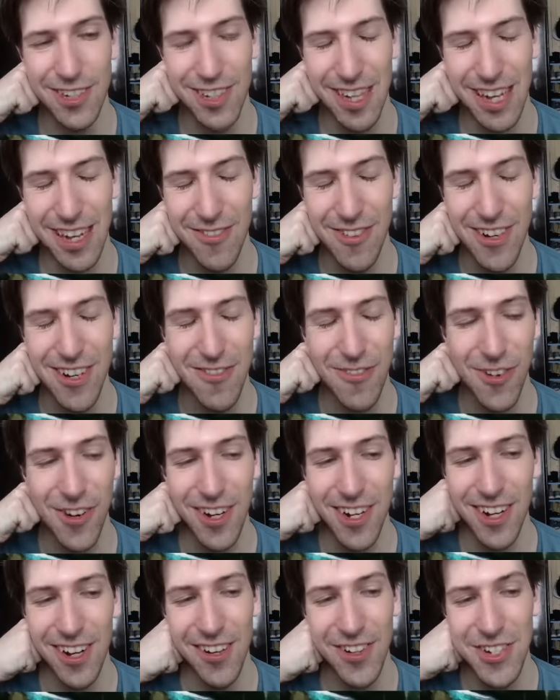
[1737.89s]
And when Void
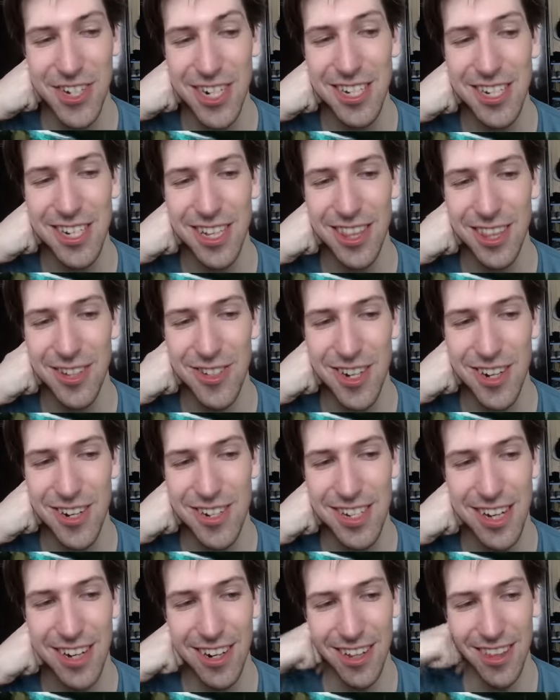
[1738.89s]
Caller does get those cards
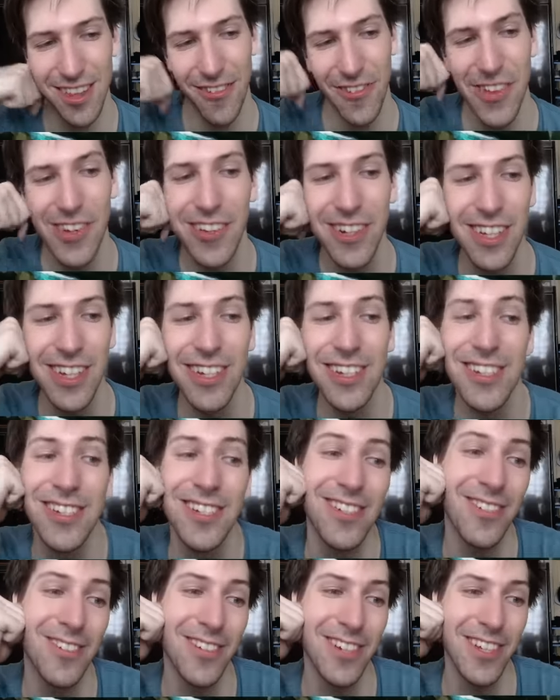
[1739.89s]
out on the field, it is
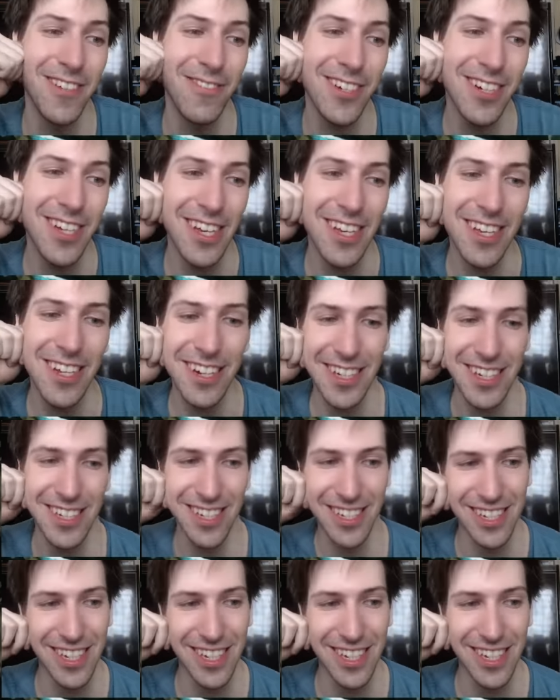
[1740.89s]
utterly ridiculous.